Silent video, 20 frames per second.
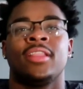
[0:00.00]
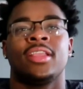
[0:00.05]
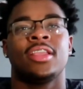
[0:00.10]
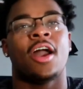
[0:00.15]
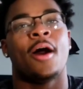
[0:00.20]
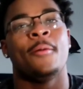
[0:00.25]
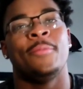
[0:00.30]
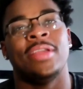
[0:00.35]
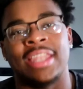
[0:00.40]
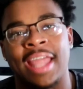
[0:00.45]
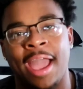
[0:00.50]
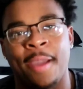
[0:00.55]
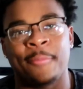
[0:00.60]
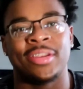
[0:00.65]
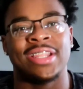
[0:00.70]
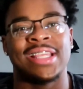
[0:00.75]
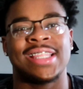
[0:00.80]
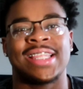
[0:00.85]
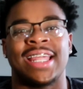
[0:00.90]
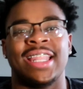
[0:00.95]
Y'all be
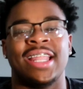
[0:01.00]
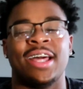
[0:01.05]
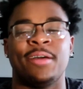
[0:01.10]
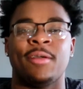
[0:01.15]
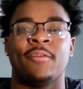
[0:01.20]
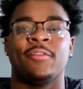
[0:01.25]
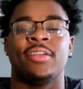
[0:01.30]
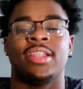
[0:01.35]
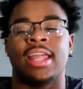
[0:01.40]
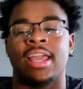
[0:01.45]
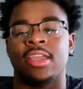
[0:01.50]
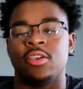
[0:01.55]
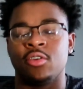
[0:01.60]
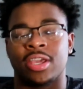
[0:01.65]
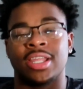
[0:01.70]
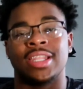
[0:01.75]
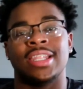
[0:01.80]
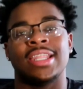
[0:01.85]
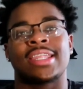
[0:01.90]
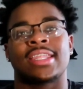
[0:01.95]
dapping each other up every day. You
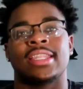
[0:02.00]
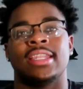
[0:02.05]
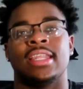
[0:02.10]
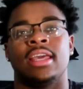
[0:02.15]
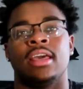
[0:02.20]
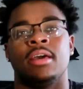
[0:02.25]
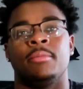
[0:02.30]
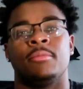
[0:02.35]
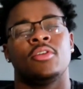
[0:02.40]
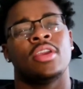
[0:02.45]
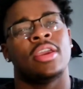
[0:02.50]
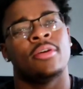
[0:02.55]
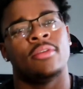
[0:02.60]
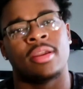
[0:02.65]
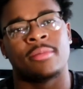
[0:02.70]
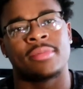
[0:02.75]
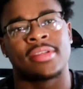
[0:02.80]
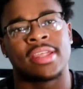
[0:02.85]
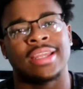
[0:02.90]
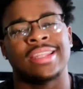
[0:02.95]
can listen to him. You get what
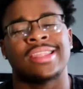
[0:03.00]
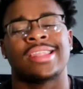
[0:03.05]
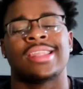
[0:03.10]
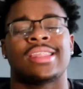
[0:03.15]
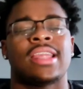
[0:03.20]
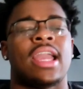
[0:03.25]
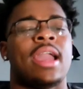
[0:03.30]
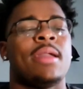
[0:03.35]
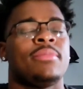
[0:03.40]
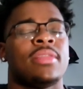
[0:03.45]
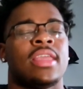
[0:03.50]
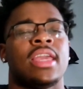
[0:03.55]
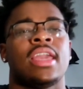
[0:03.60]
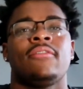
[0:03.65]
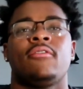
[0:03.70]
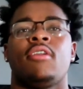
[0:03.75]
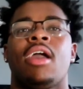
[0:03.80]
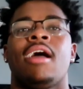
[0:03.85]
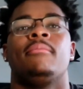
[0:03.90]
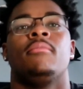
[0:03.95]
I'm saying? It's the same thing
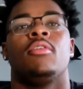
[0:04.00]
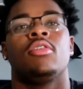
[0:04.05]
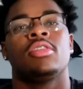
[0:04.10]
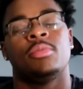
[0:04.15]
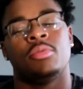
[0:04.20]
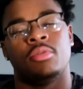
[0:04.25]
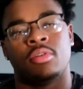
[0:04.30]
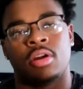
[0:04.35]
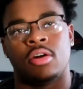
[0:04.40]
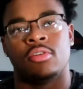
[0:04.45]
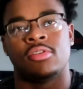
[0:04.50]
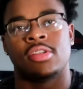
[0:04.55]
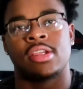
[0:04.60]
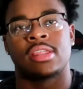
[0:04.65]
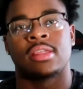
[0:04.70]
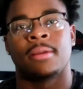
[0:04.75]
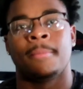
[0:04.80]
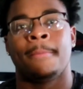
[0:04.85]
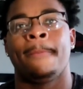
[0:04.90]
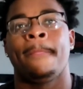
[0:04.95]
if you have multiple
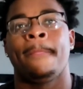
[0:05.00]
coaches.